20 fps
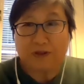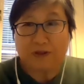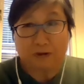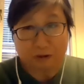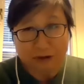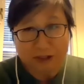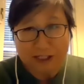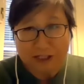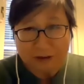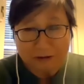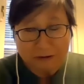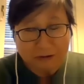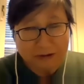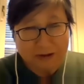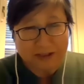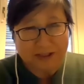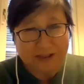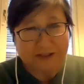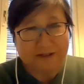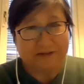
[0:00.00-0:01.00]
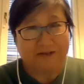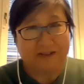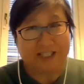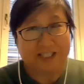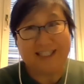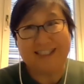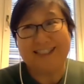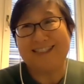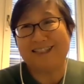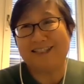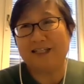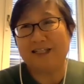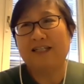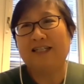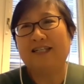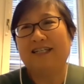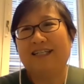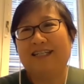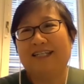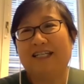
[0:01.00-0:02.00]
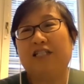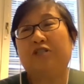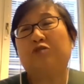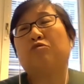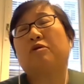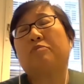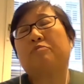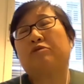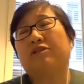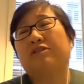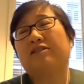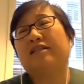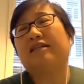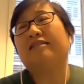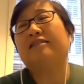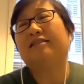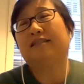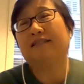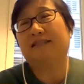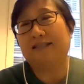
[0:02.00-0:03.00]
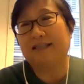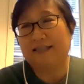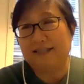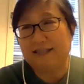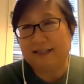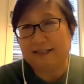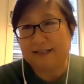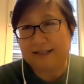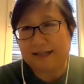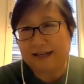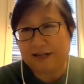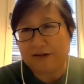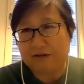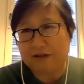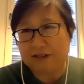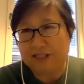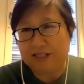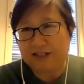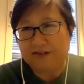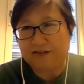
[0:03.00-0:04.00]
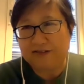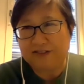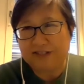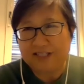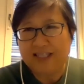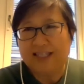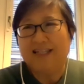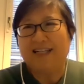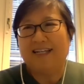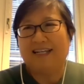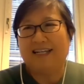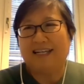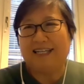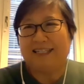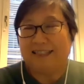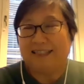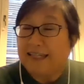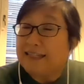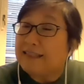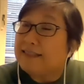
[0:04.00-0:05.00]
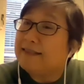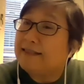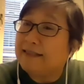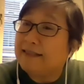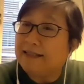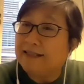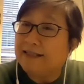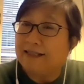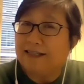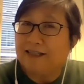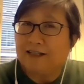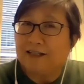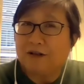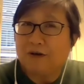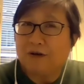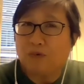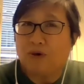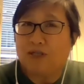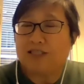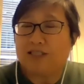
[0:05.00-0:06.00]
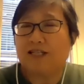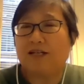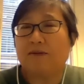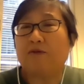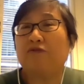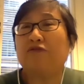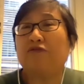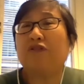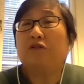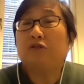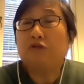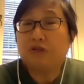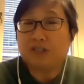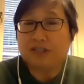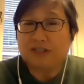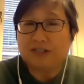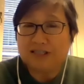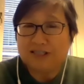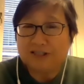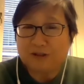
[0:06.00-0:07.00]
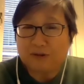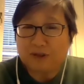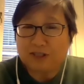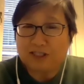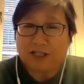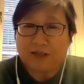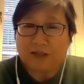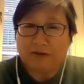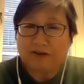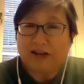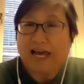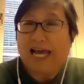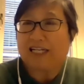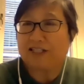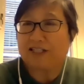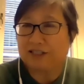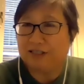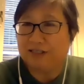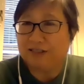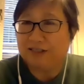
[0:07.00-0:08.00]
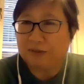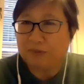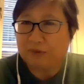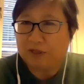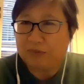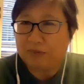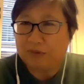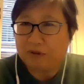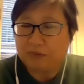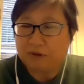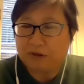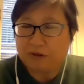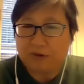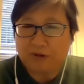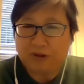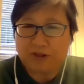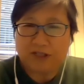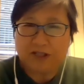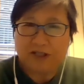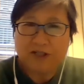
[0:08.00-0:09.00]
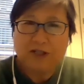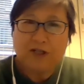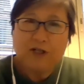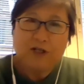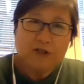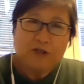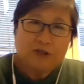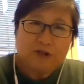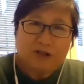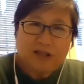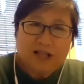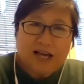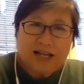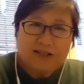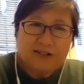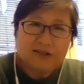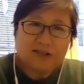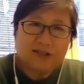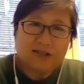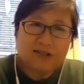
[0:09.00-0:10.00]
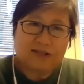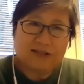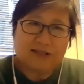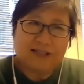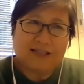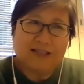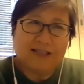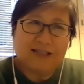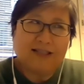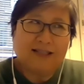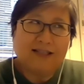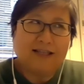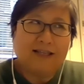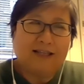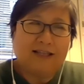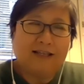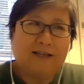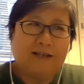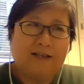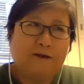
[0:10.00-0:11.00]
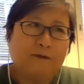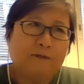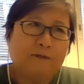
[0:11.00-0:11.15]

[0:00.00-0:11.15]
quote unquote, of gender is represented in these narratives, and then seeing what type of solutions or what type of actions are being proposed. So that's the